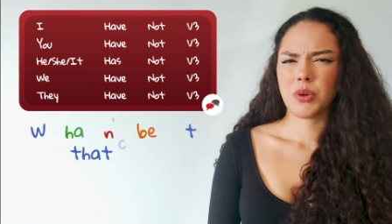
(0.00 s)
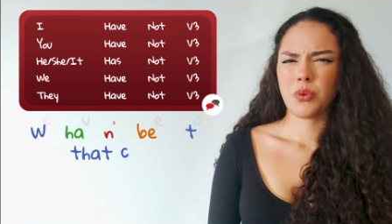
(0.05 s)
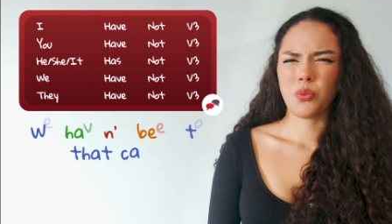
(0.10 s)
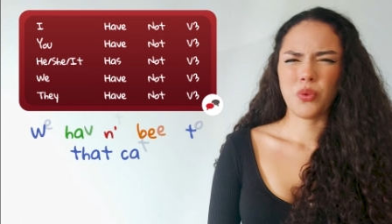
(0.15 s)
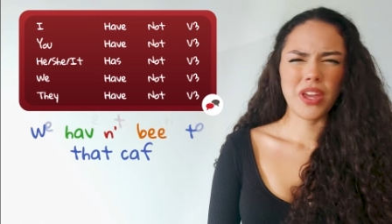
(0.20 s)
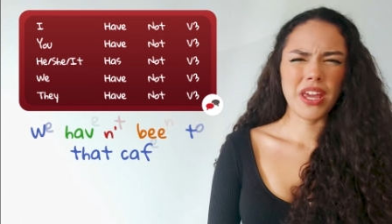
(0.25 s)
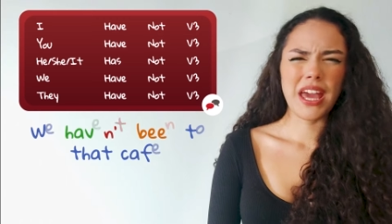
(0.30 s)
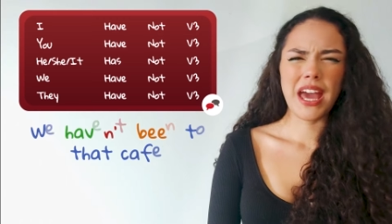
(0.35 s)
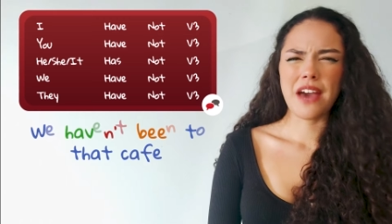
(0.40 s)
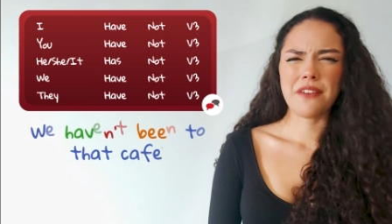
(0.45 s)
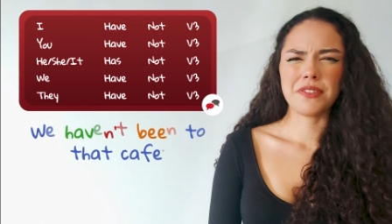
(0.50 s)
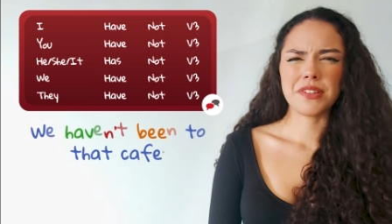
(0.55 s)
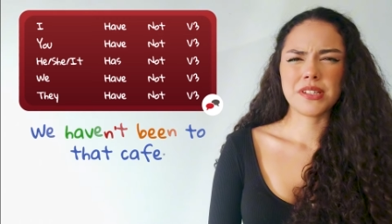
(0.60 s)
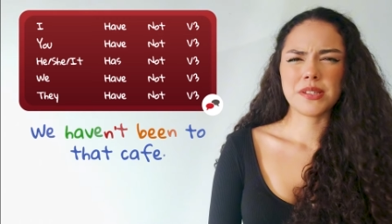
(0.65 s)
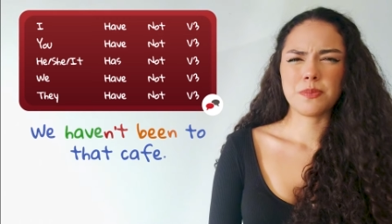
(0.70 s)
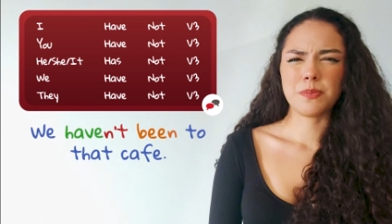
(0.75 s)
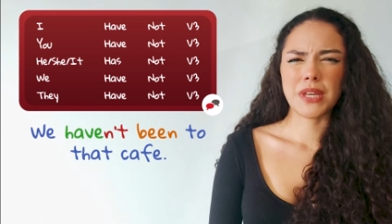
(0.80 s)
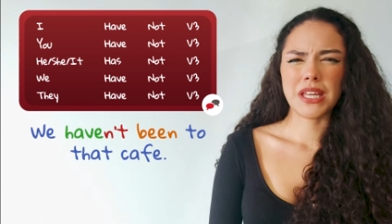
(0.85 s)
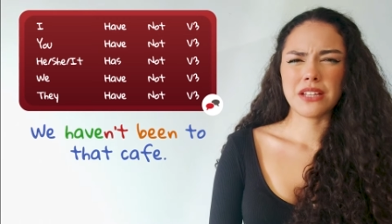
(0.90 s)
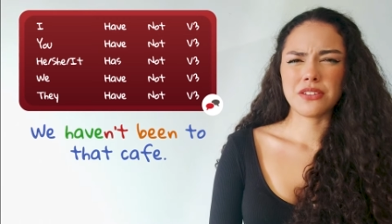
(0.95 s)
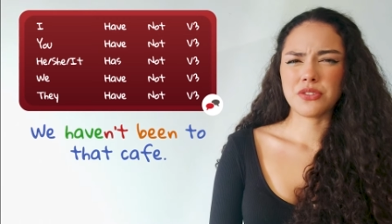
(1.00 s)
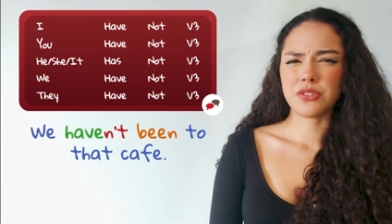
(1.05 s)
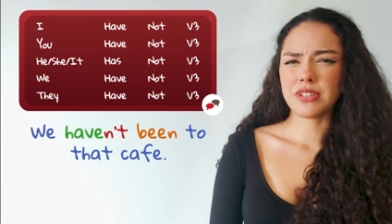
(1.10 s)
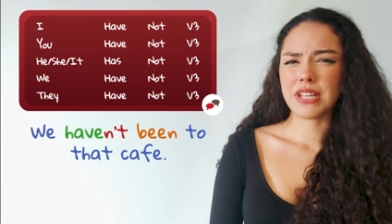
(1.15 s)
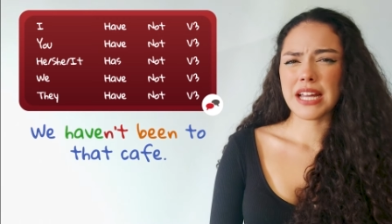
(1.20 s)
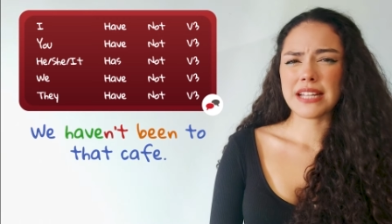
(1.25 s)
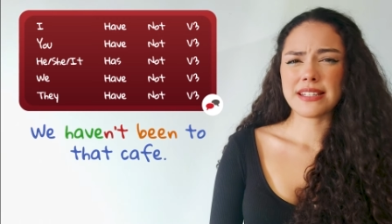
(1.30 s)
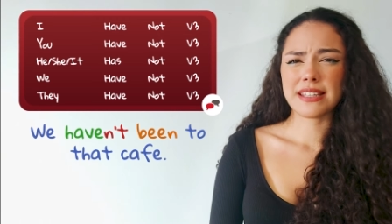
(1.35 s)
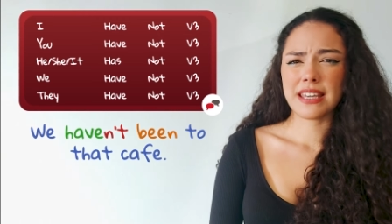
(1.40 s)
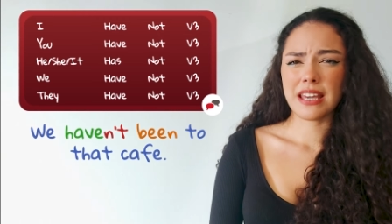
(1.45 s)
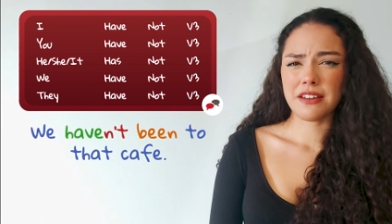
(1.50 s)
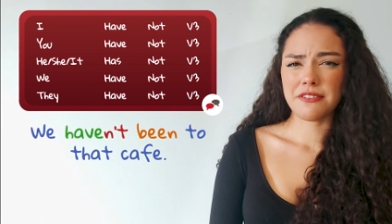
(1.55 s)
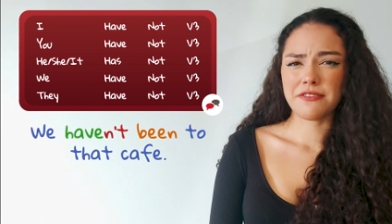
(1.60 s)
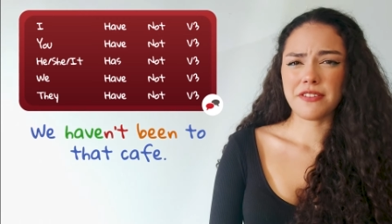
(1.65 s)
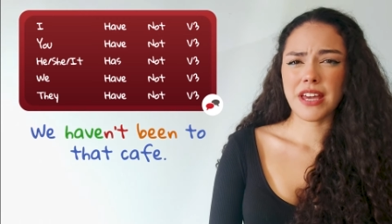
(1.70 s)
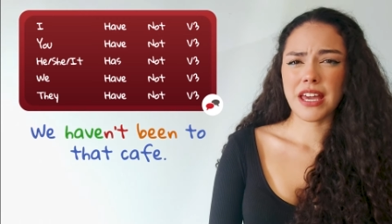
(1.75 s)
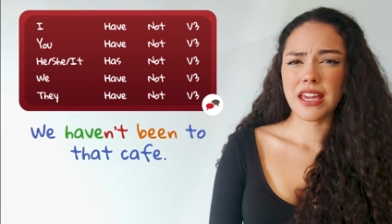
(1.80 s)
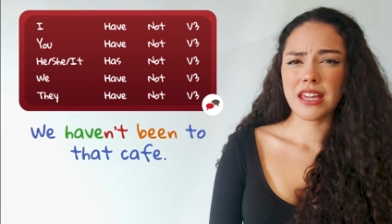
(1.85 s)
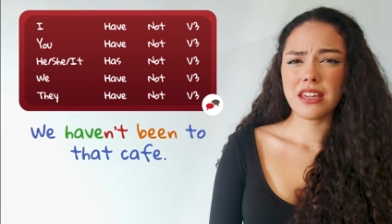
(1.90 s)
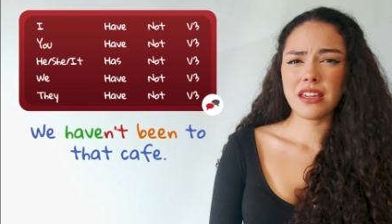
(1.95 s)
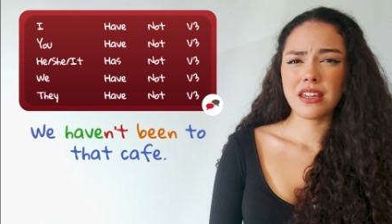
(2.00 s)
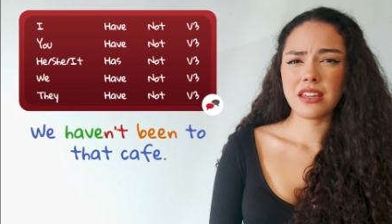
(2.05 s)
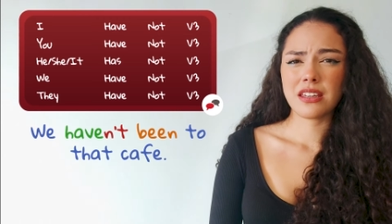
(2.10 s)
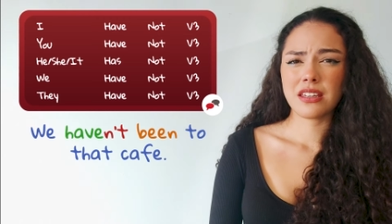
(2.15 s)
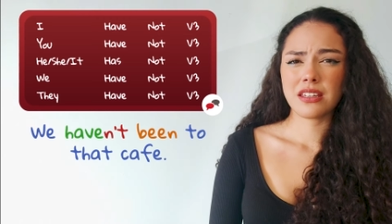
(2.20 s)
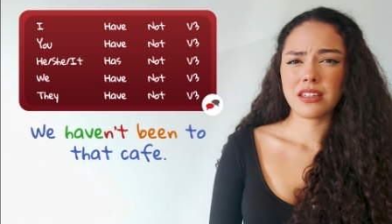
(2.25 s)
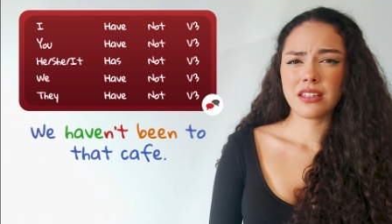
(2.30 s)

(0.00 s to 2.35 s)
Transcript: We haven't been to that cafe.